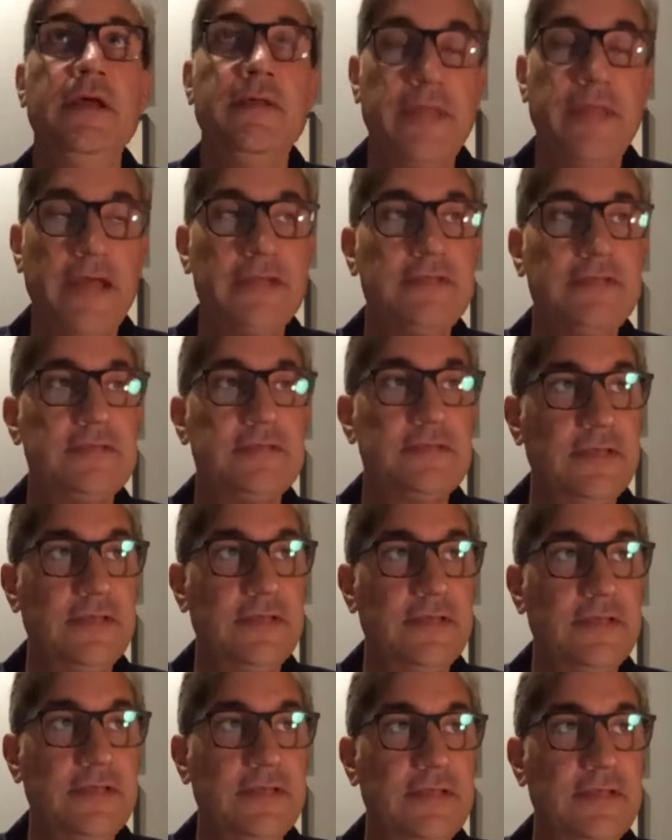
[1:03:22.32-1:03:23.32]
that
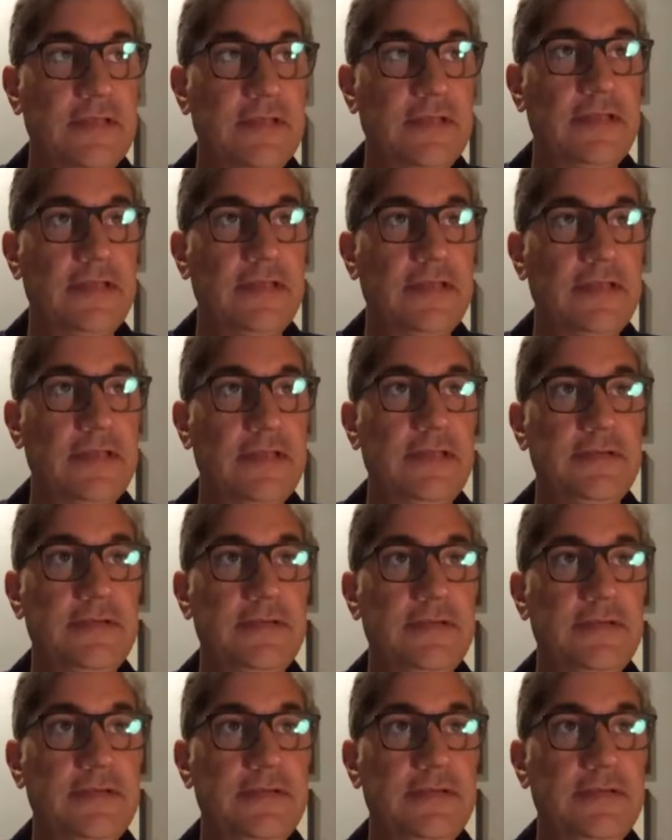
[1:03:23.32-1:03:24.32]
city's
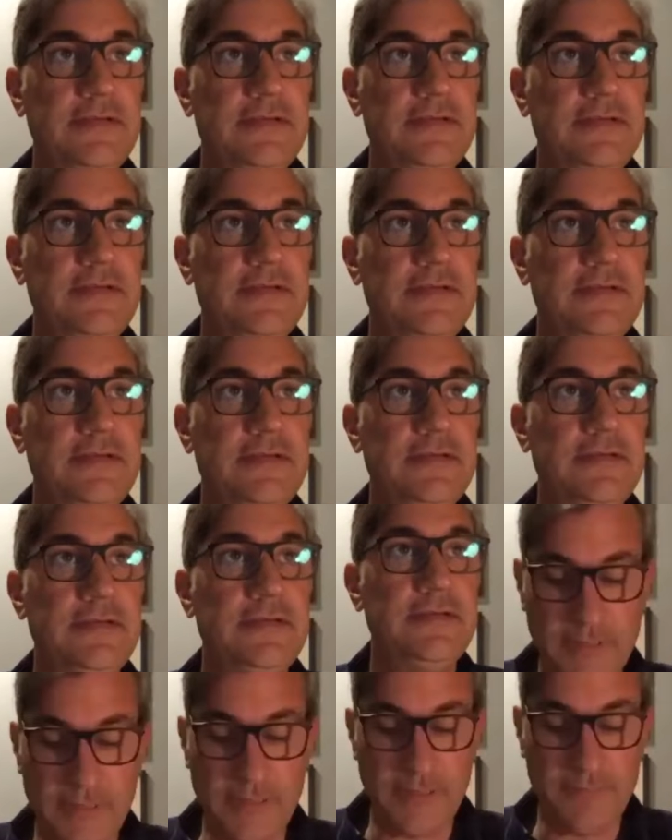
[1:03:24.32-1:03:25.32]
um,
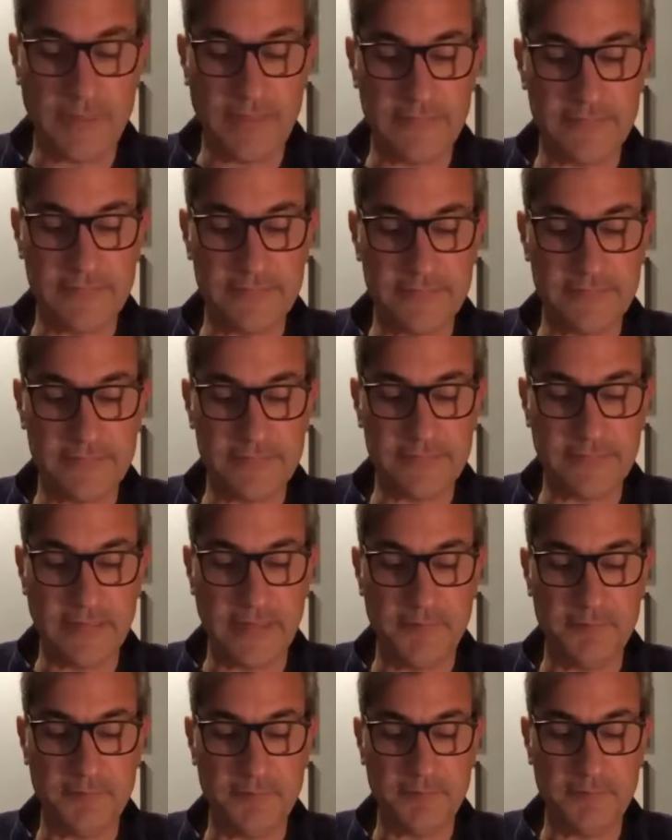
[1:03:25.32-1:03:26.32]
ongoing gun
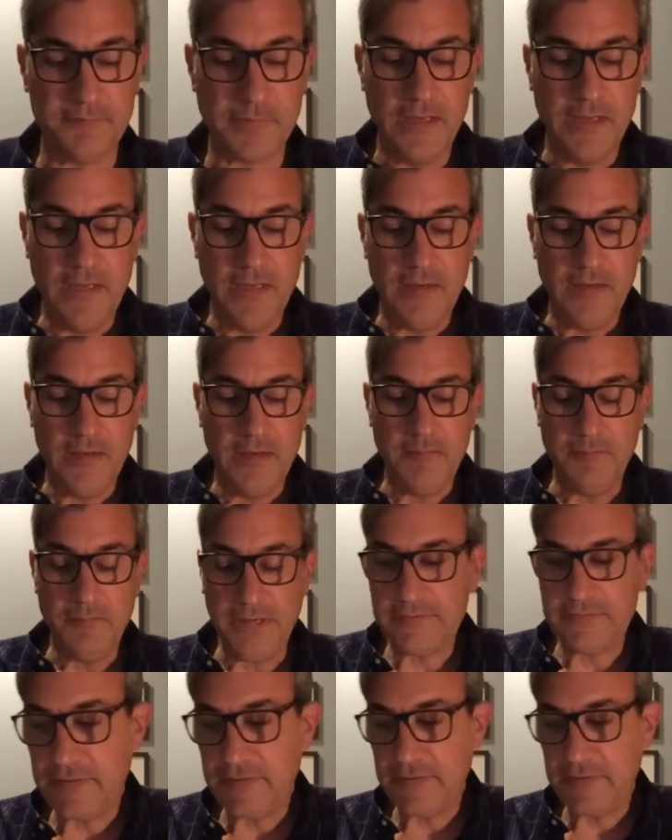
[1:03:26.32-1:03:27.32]
violence. Um,
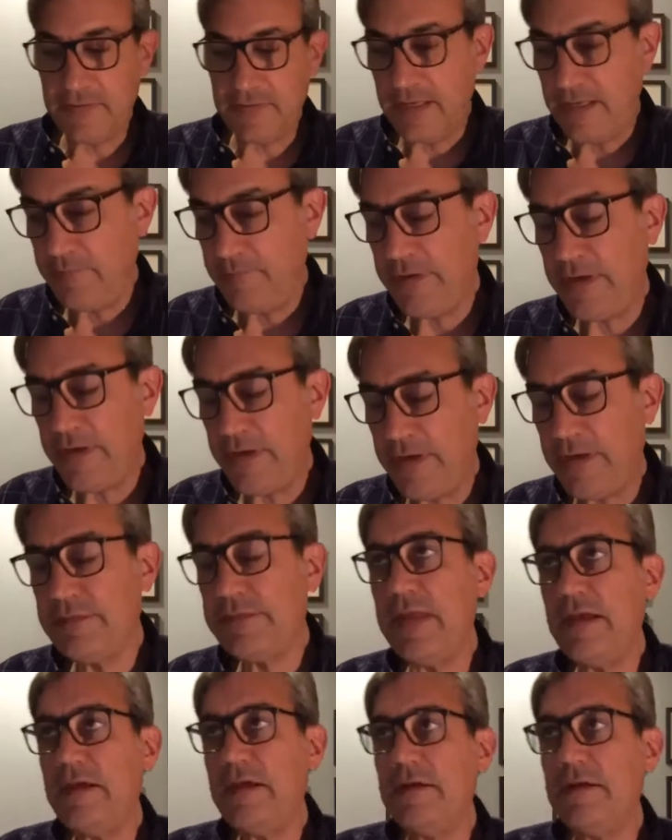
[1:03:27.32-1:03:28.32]
but
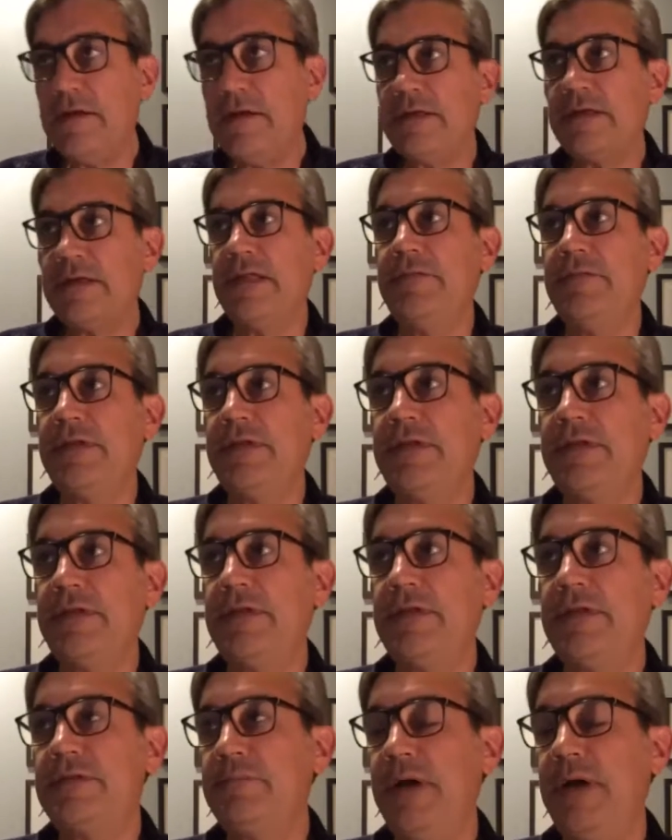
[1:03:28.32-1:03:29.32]
um, when I was there in
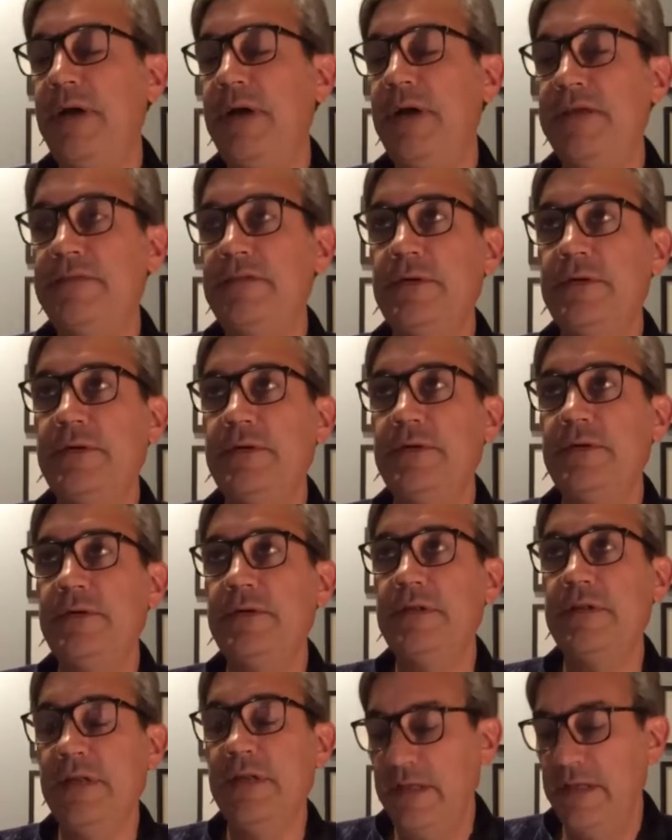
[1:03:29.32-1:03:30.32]
Cleveland, it was
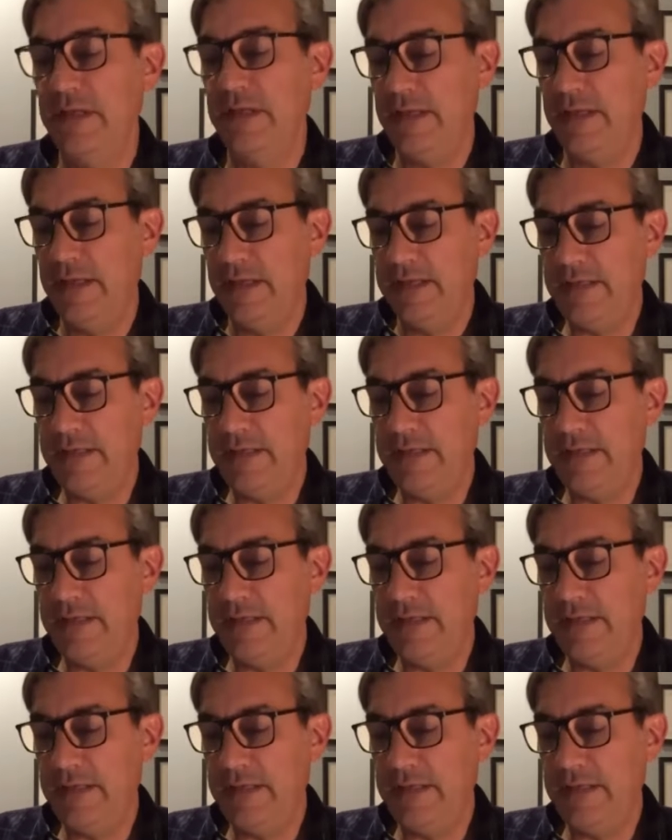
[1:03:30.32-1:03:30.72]
impossible